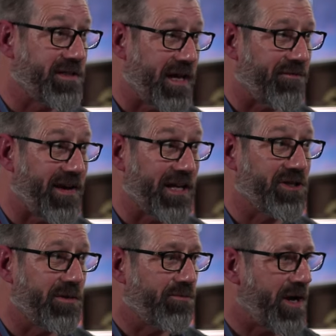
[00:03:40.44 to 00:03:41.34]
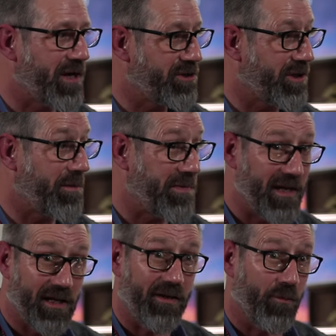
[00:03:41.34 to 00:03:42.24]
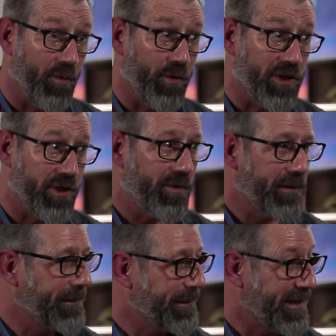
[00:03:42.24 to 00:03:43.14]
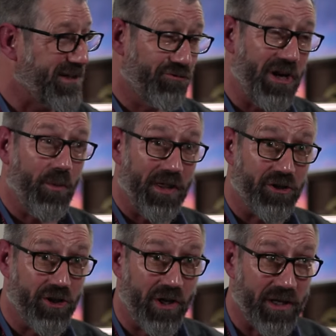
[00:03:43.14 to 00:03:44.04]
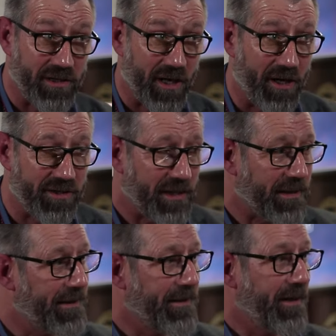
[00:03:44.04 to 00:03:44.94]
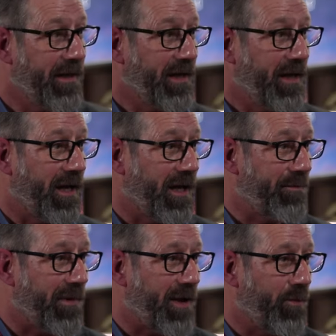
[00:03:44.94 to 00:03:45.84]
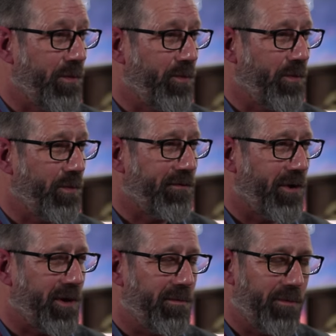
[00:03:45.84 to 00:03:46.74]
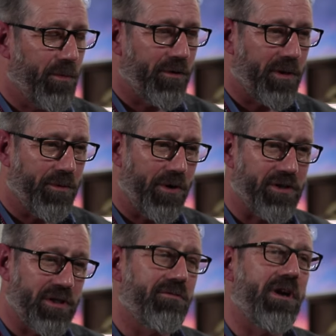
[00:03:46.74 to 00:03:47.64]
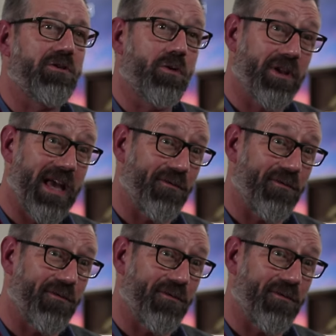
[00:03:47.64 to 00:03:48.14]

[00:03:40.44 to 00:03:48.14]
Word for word: is our flagship range, the pinnacle of what we do. It's really where the journey started. Um, and we've got, a, we've got a product in the range called the